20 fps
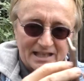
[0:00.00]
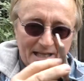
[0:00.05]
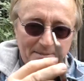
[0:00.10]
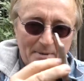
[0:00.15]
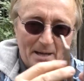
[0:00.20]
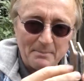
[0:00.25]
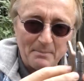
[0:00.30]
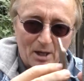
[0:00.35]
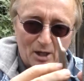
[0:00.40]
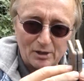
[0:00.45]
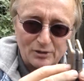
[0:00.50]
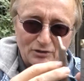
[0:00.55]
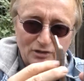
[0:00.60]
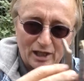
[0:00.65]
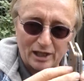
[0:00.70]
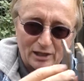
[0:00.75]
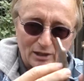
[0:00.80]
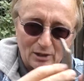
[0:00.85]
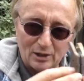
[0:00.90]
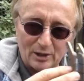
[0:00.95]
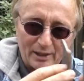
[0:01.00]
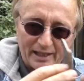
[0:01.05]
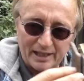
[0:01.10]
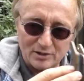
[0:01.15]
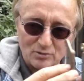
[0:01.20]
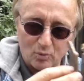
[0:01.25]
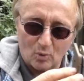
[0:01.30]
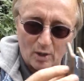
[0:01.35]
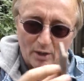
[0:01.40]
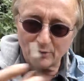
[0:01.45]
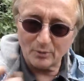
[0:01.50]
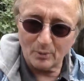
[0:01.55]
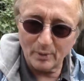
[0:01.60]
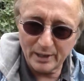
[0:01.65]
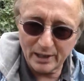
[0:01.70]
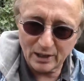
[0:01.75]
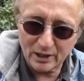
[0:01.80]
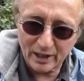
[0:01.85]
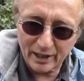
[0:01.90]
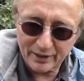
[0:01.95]
Hey, my motorcycle only has one
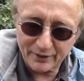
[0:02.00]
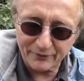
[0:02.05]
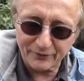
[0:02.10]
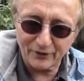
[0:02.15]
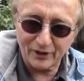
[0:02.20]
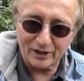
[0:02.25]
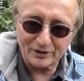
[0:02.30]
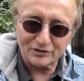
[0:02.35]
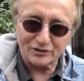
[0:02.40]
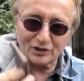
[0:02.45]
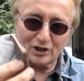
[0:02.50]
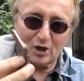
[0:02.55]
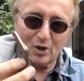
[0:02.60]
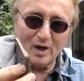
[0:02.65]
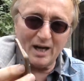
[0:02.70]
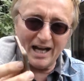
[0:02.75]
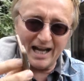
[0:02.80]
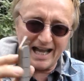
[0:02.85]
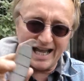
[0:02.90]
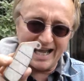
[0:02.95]
wheel on the front, so